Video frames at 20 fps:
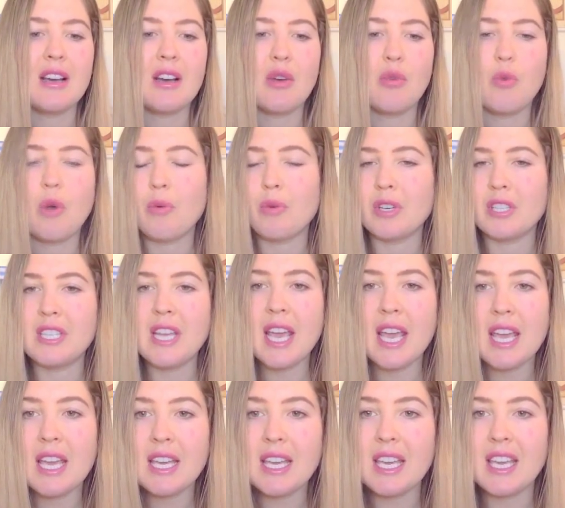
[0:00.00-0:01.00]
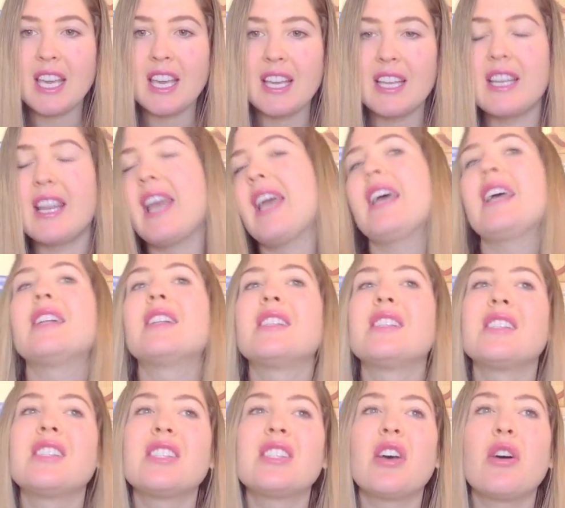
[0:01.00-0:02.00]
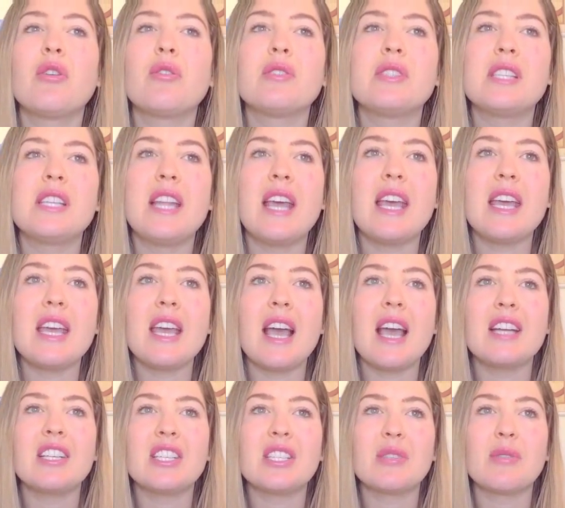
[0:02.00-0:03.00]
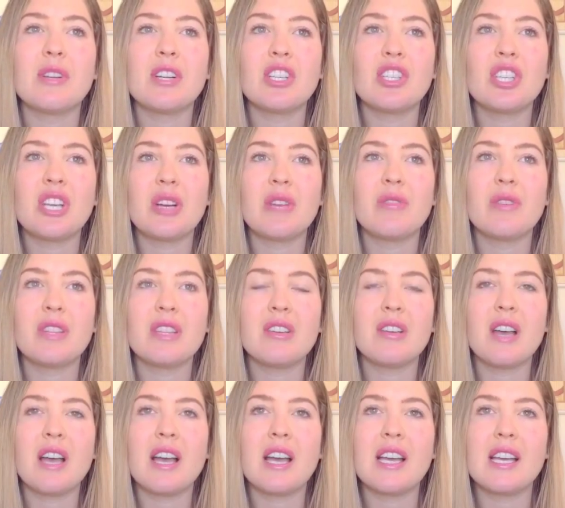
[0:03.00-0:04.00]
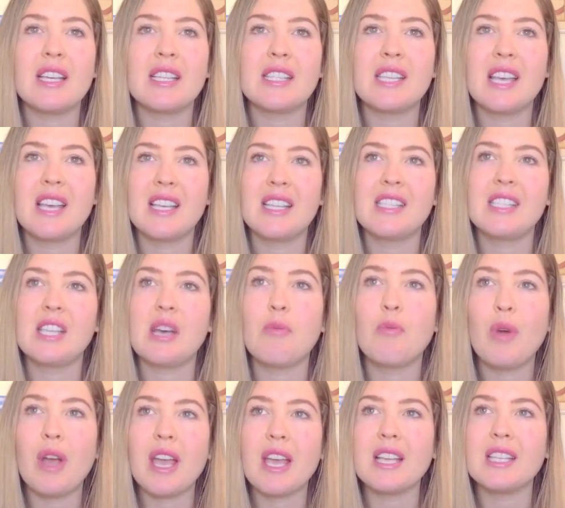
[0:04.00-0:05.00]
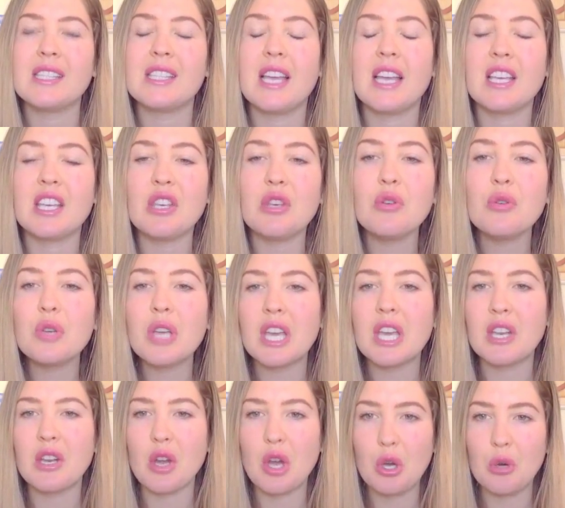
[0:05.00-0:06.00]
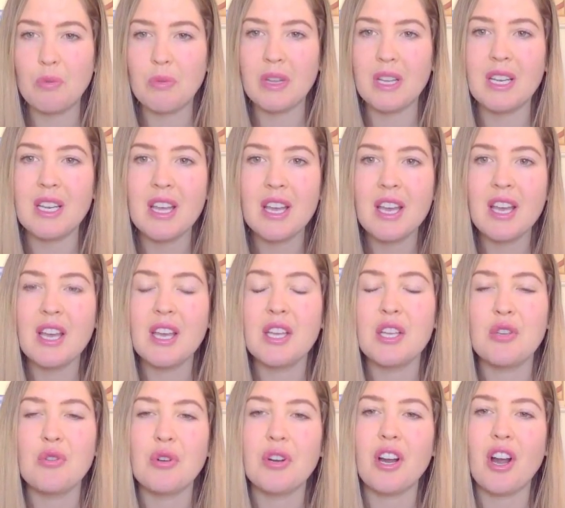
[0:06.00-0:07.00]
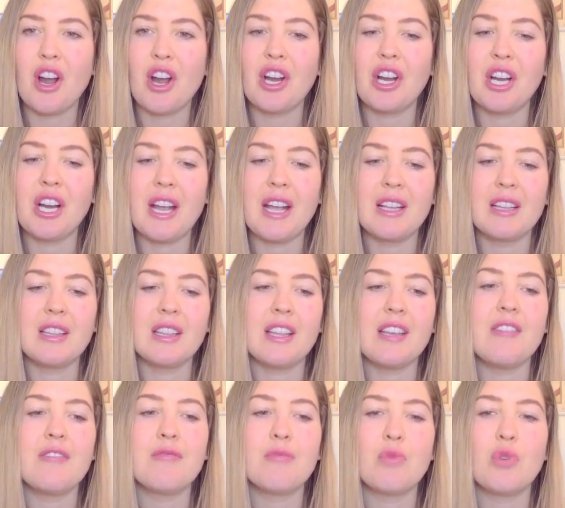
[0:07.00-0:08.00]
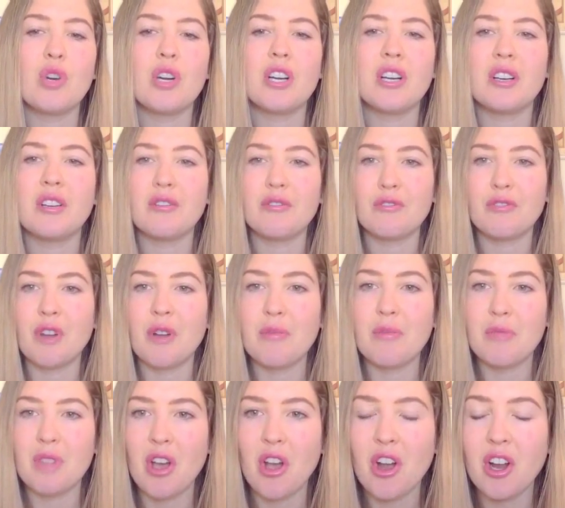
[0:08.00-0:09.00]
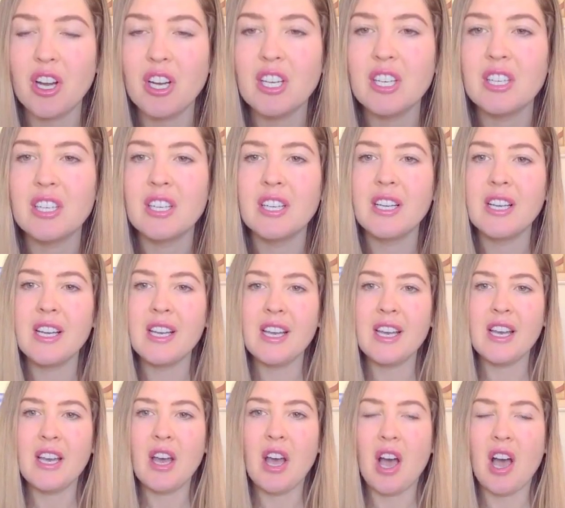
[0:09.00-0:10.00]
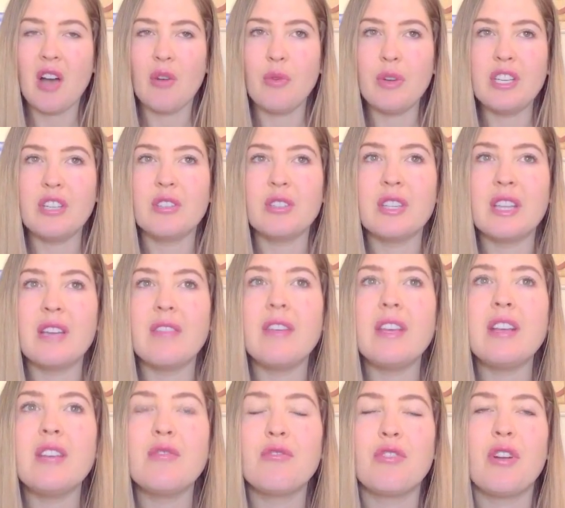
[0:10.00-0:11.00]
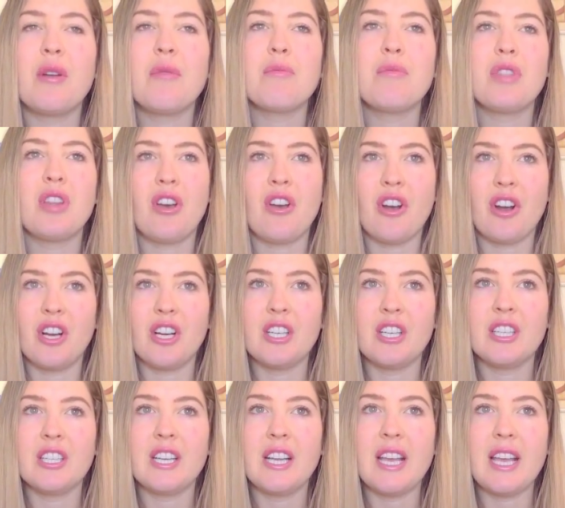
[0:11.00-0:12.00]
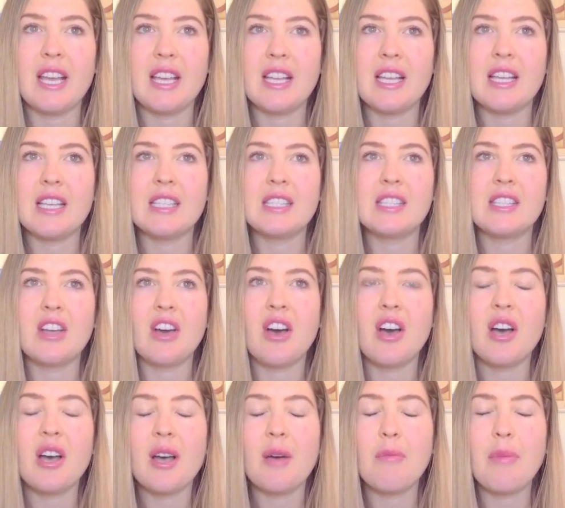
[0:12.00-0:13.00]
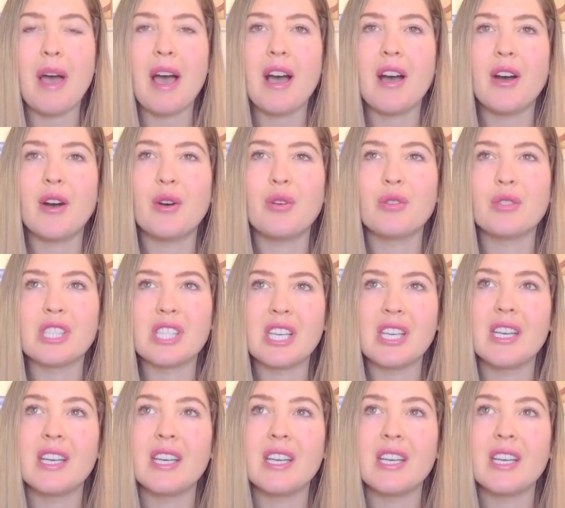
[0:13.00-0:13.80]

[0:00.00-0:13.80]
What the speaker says: what we're taking. And so today I just want to share with you guys some ways that you can open your heart and live more from the heart. When you're living from the heart, it's not about